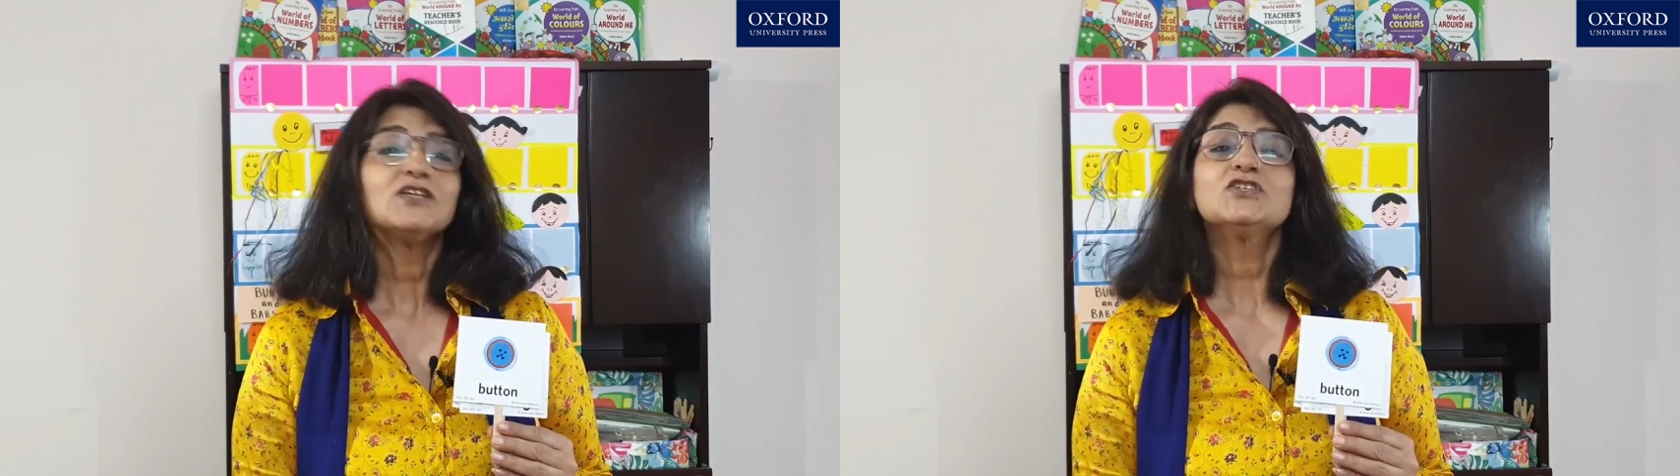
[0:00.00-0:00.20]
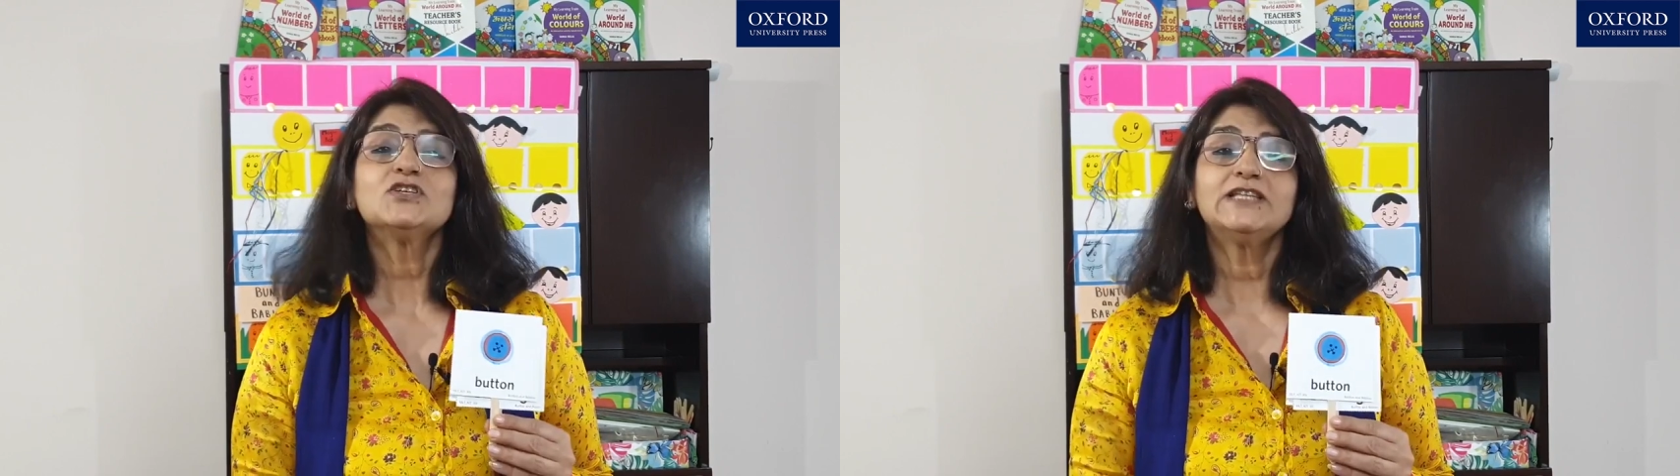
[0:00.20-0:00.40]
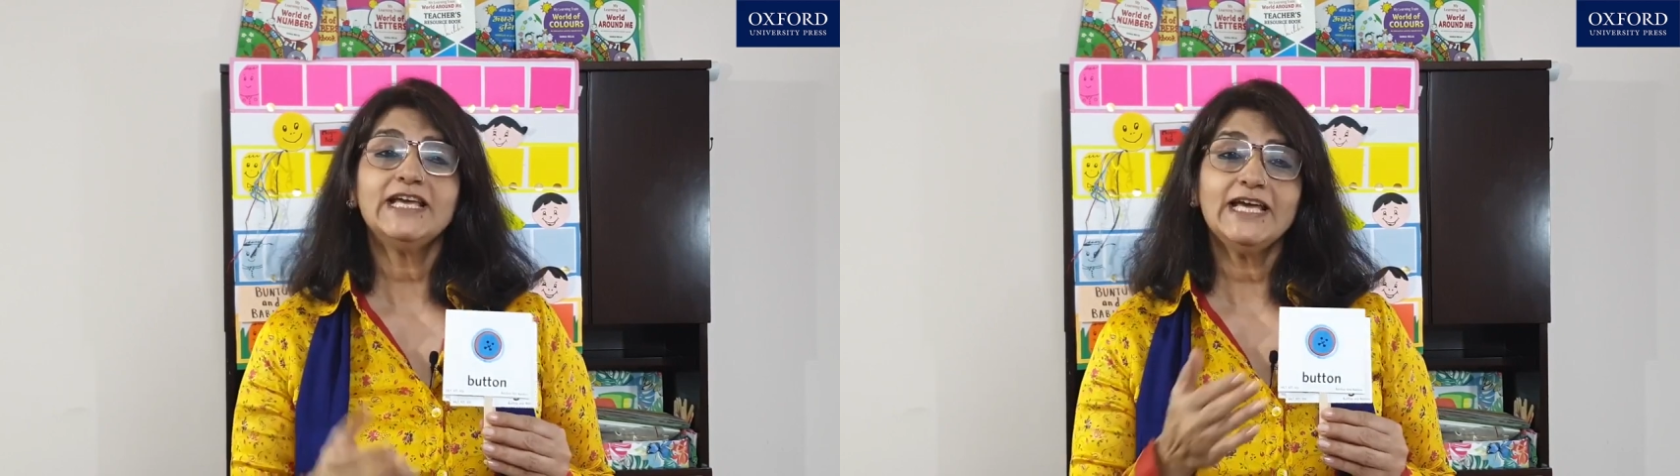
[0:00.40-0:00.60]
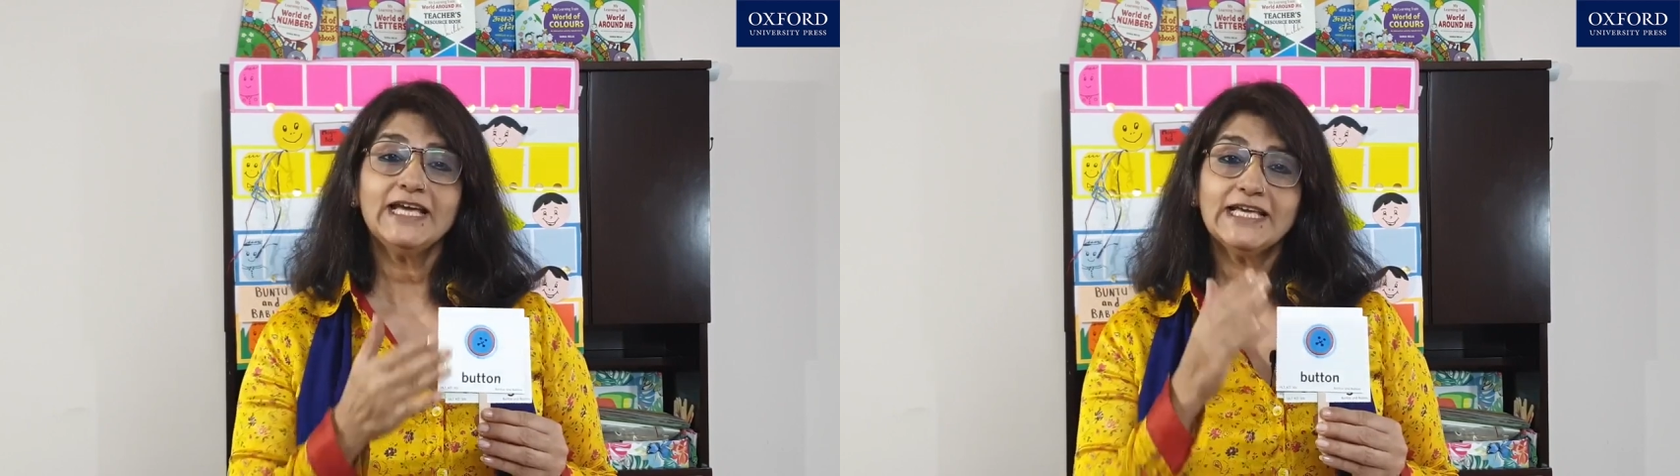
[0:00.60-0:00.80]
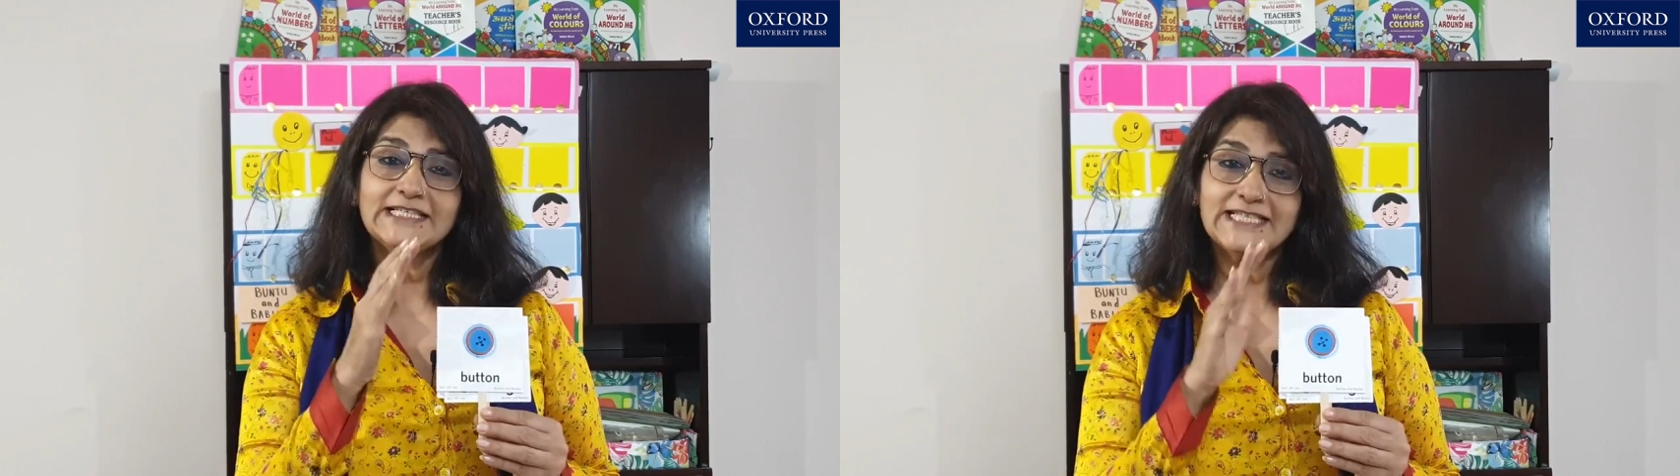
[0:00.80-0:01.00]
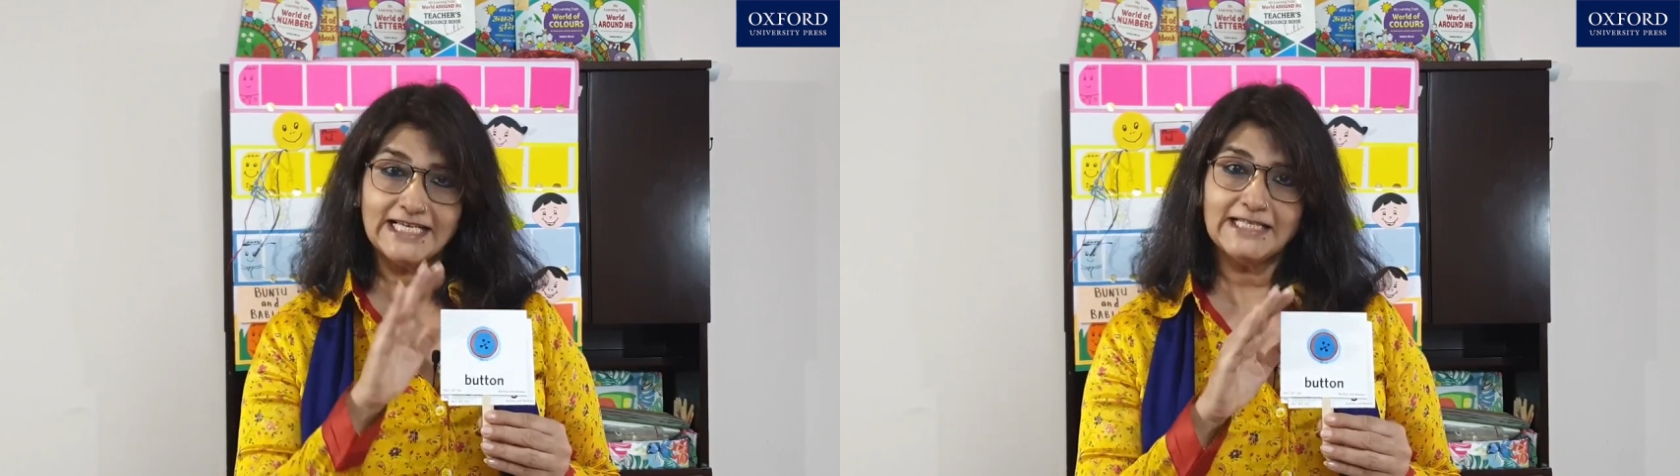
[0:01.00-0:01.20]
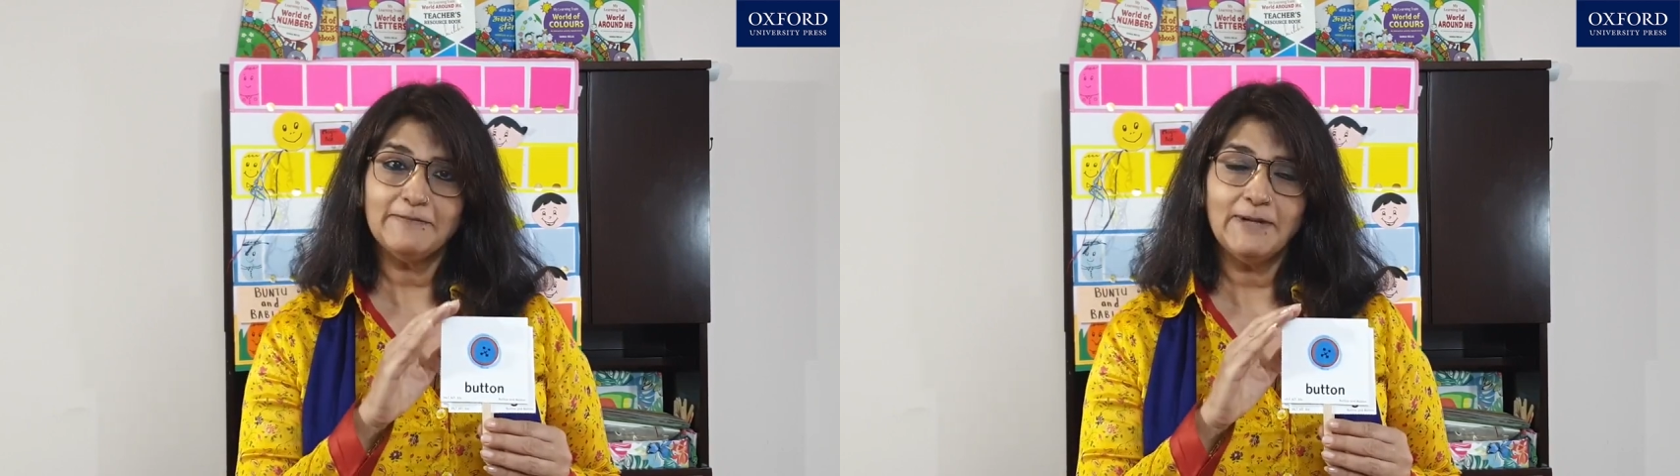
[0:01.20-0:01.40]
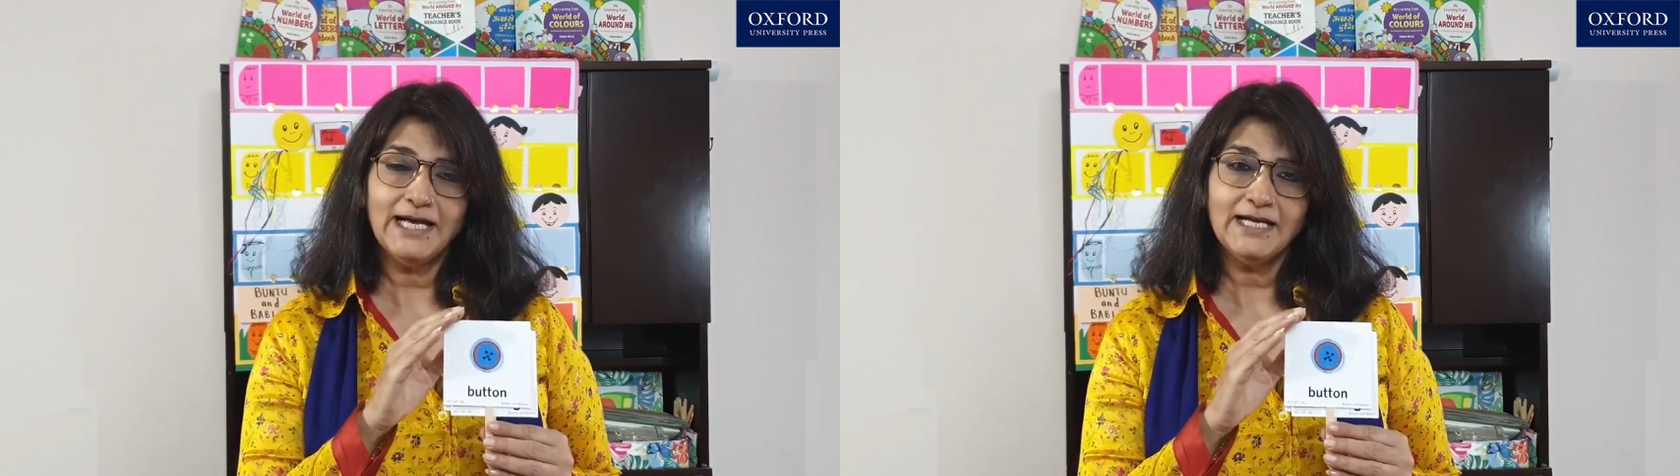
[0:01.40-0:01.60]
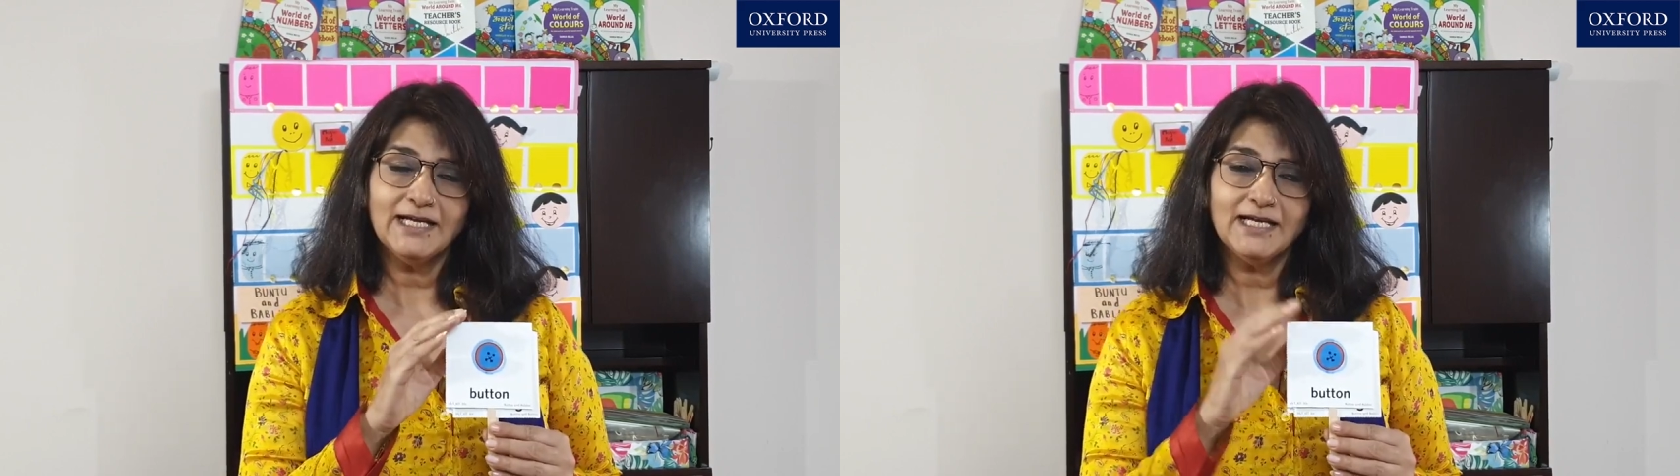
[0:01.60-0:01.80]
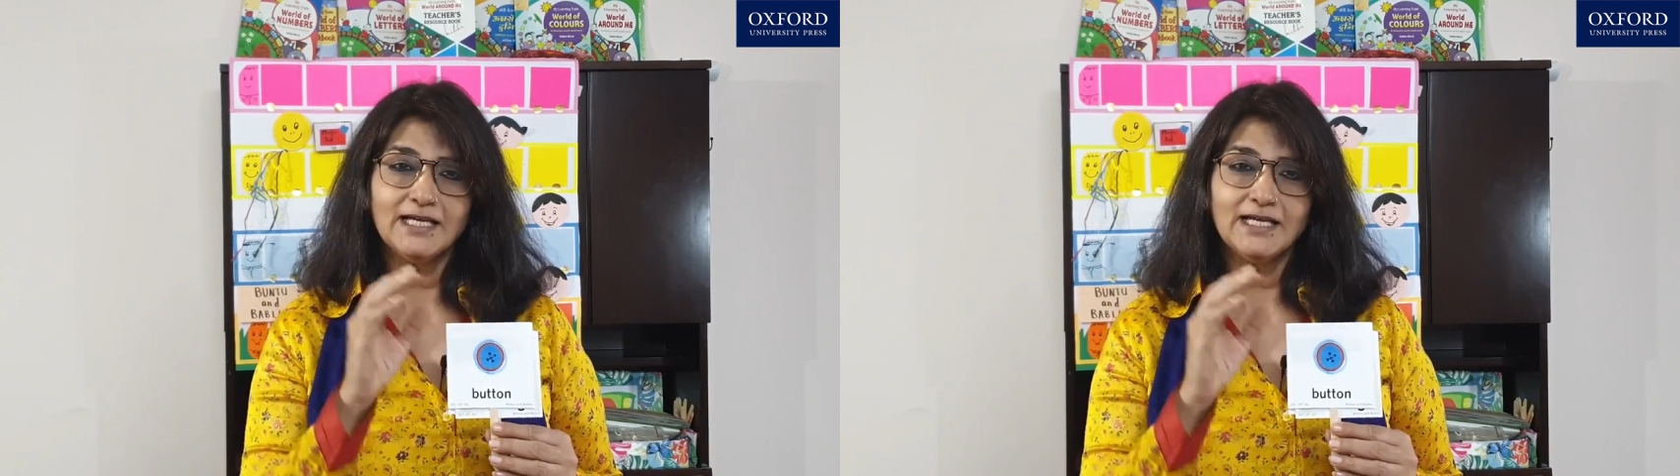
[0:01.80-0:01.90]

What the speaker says: So they take the bag,